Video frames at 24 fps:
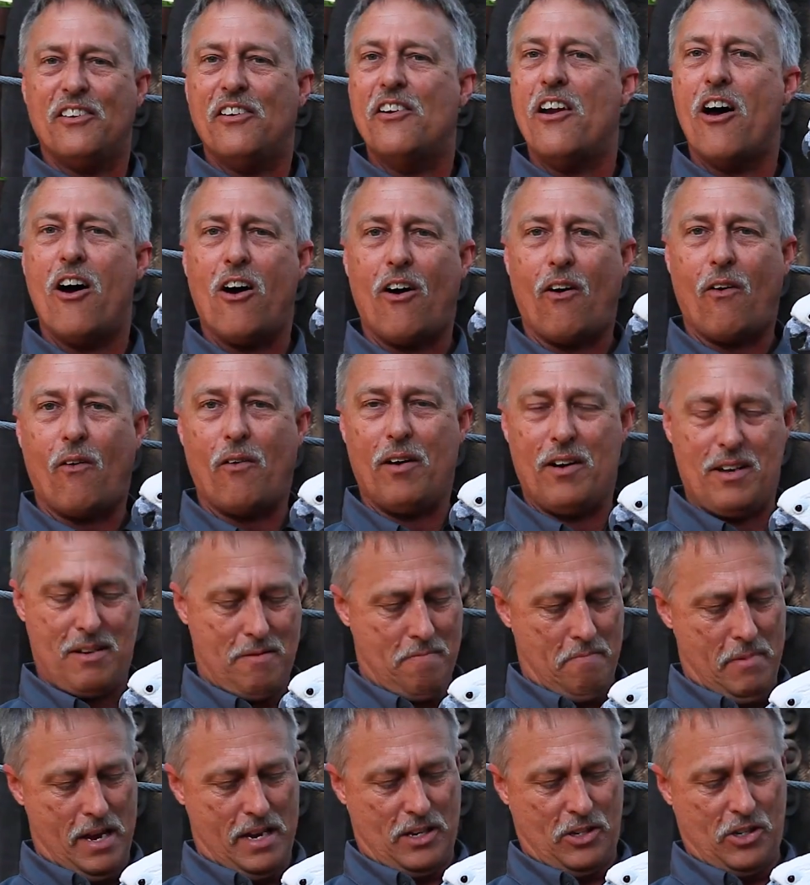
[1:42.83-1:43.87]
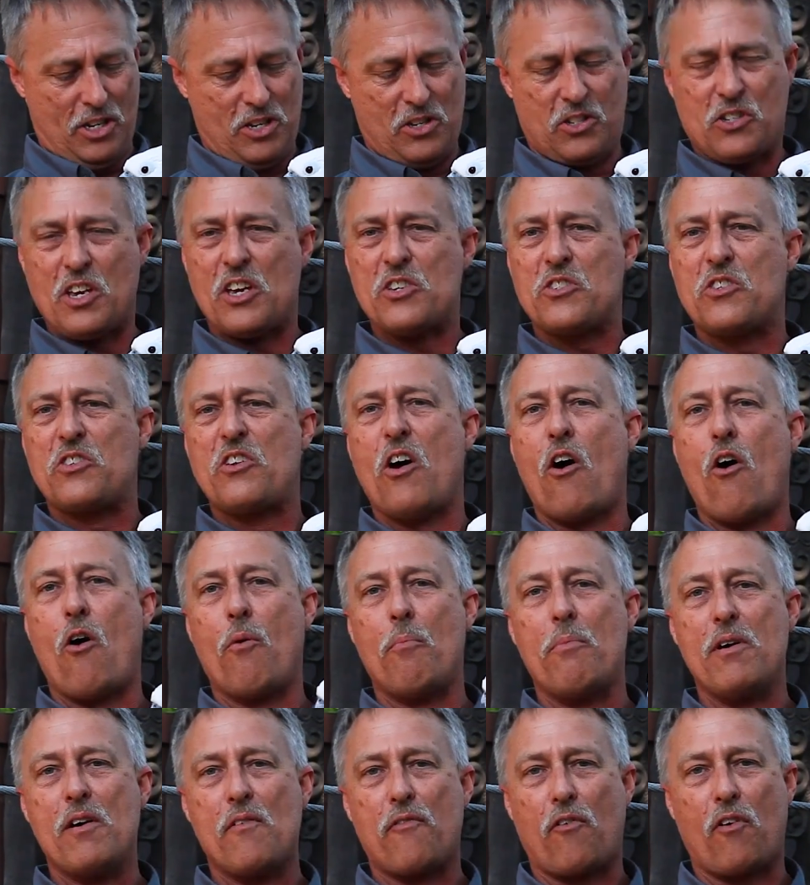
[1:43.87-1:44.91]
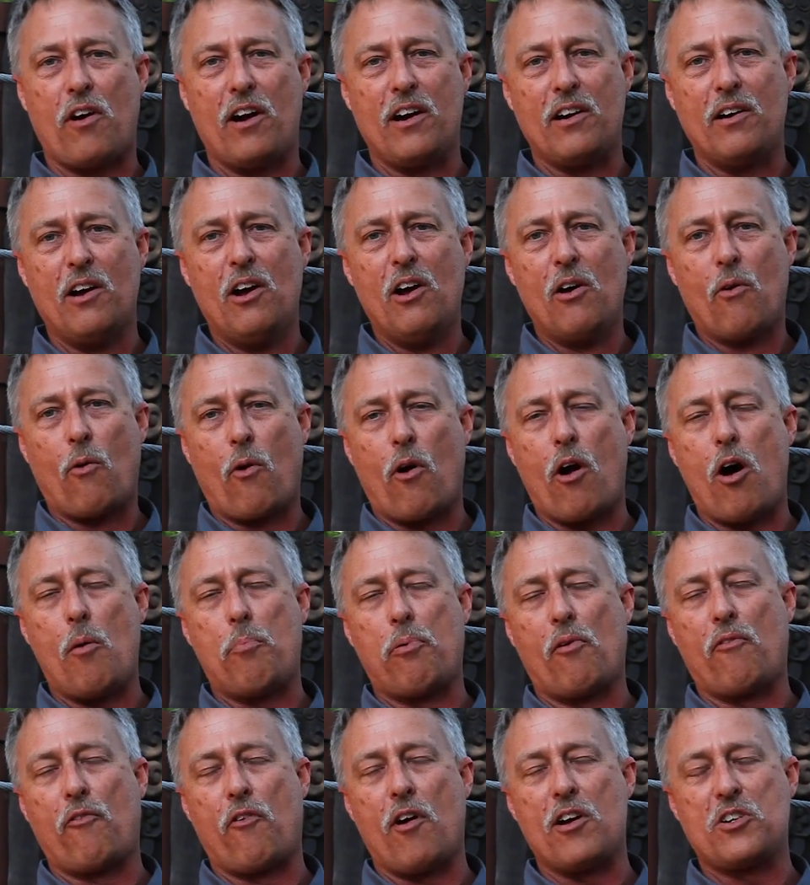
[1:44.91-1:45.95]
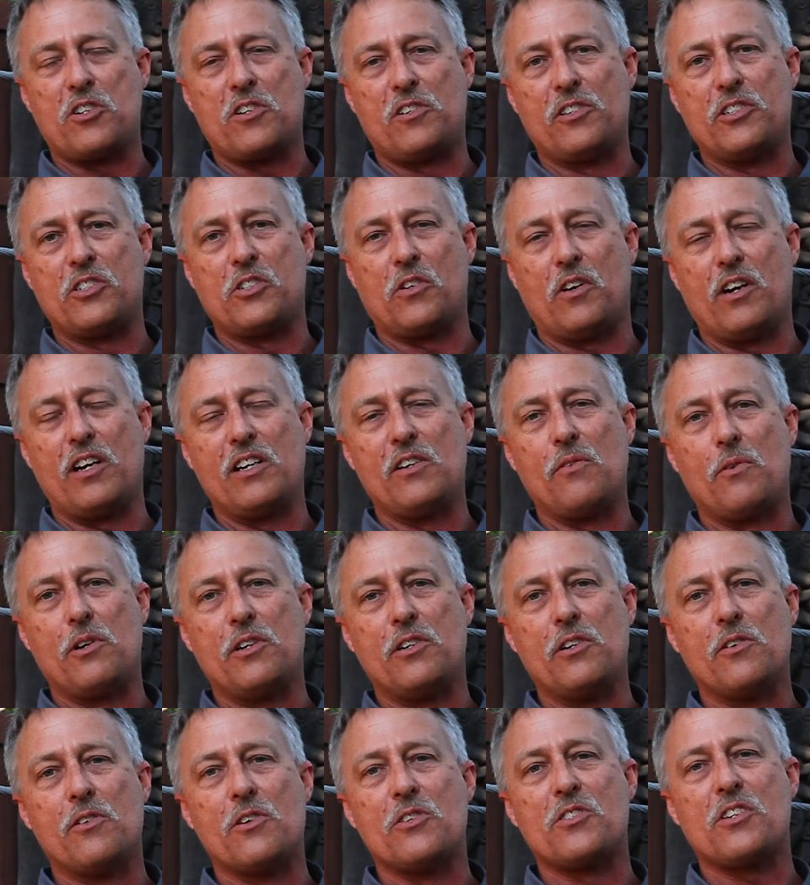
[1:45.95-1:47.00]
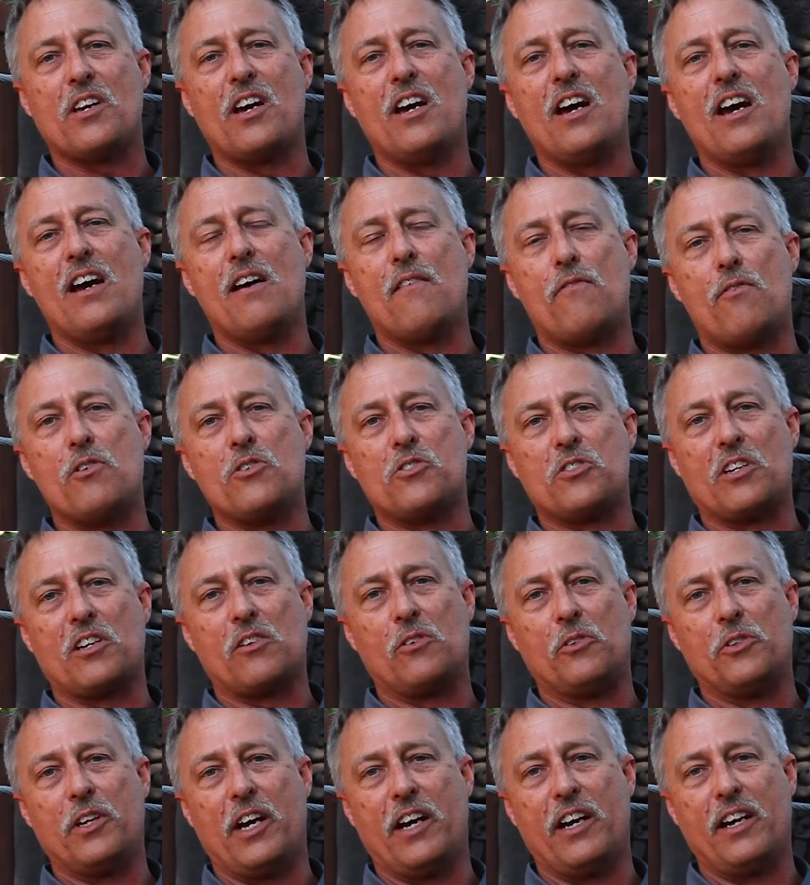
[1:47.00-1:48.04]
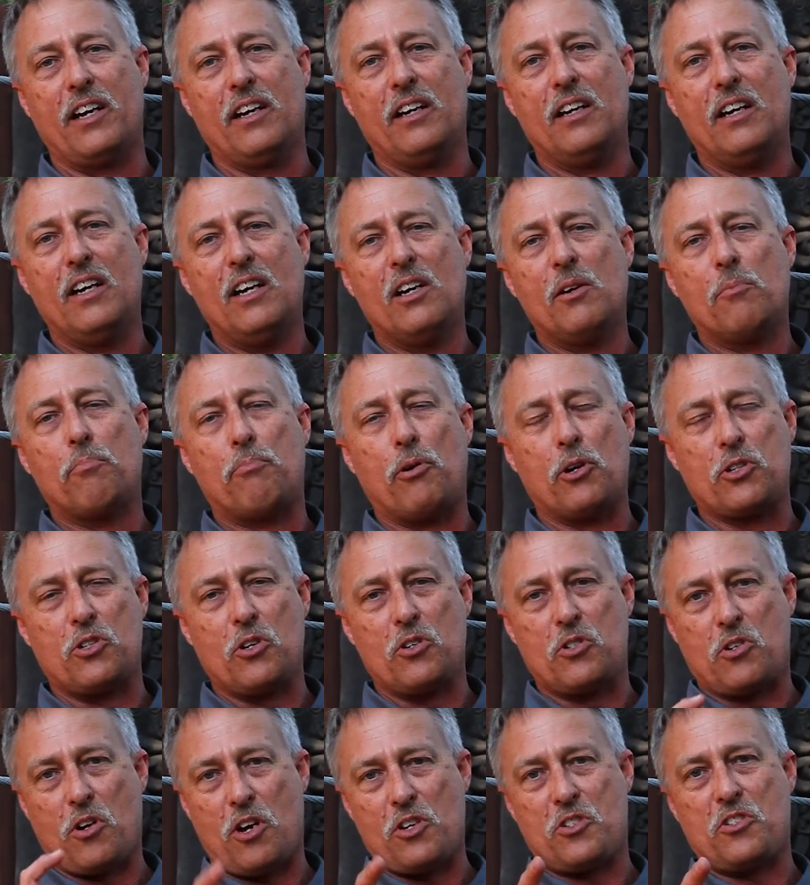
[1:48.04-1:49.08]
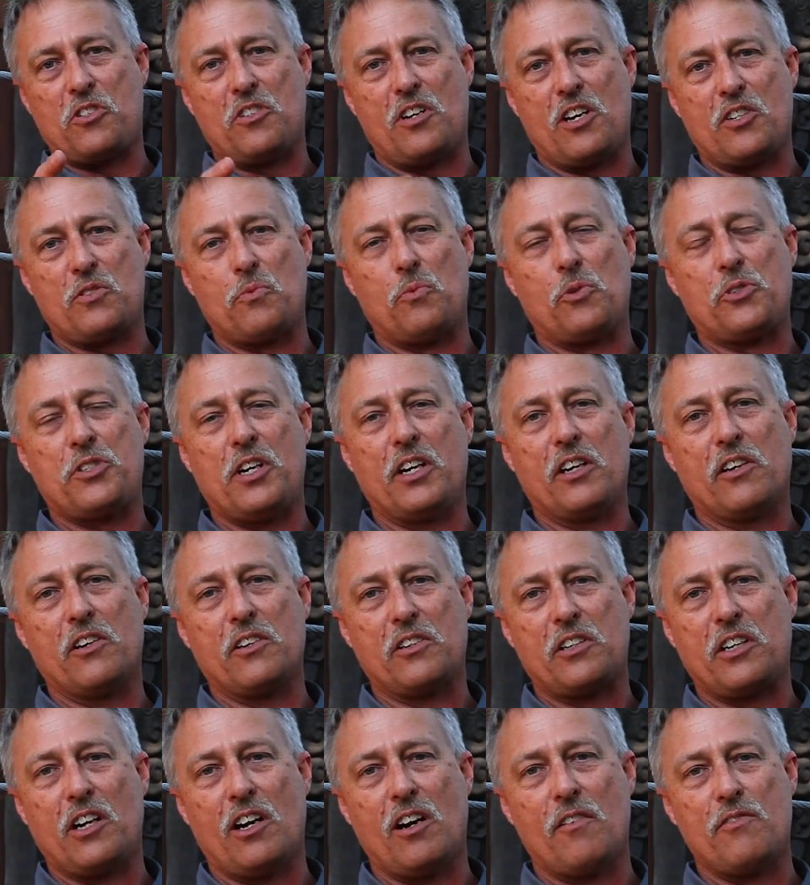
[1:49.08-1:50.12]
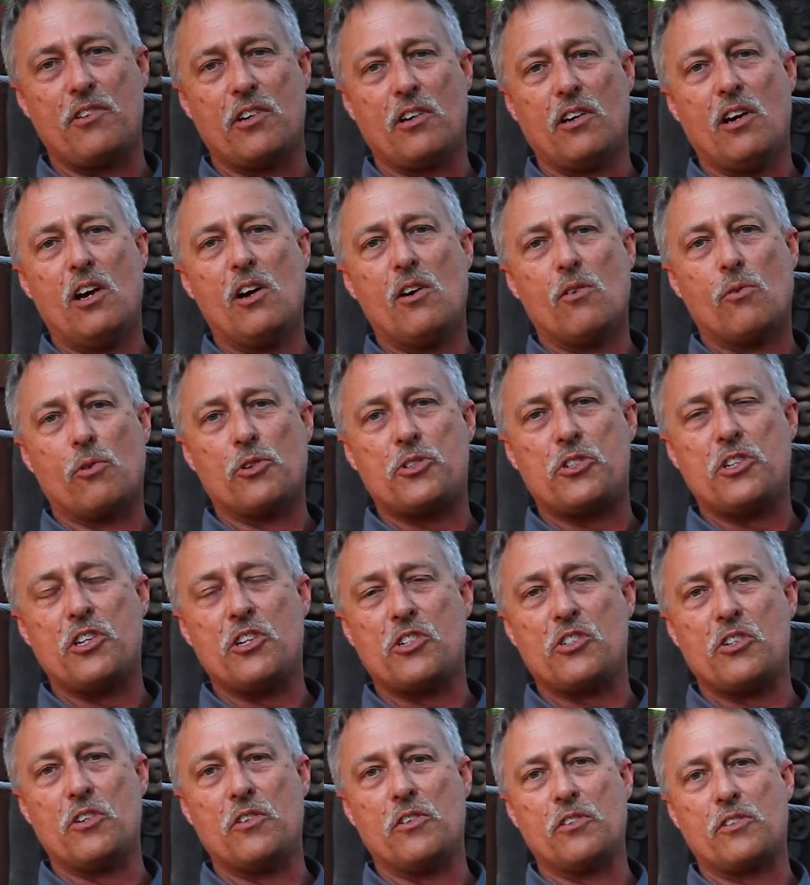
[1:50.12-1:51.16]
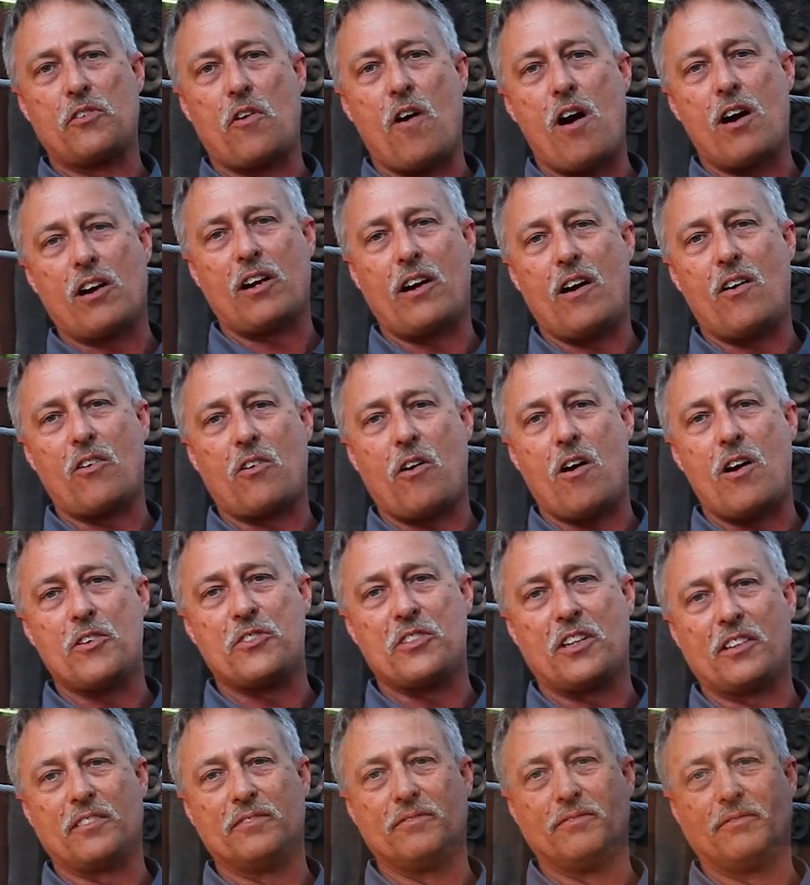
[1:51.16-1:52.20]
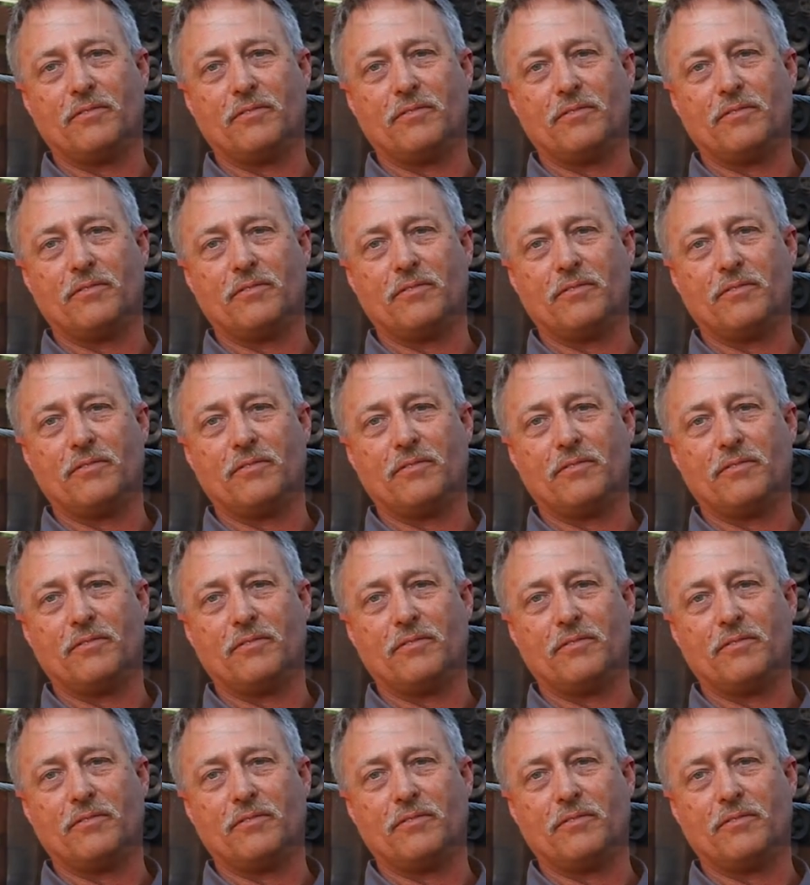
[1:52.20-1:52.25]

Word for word: No. Maxine says don't be afraid. We're all professionally trained. We do this every single day. Put your trust in us. We'll take good care of you. We'll see you soon at Crocodile Crossing.